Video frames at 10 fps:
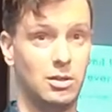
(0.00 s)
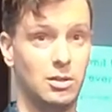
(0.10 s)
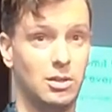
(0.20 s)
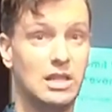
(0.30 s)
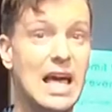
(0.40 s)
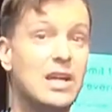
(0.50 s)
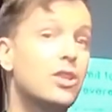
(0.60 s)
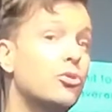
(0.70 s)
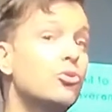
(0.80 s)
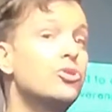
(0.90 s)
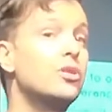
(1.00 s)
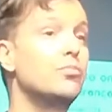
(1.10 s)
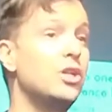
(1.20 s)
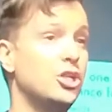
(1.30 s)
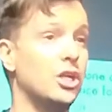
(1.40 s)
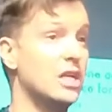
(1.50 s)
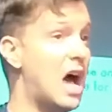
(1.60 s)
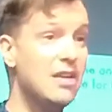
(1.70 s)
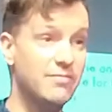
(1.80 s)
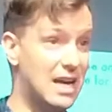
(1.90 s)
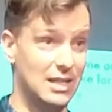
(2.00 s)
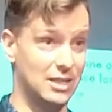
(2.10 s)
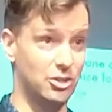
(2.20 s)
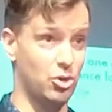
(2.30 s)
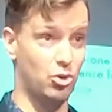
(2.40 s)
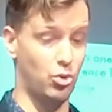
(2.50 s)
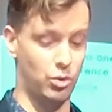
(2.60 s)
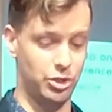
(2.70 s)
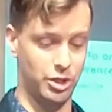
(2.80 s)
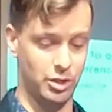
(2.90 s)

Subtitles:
led through submission, not violence or coercion.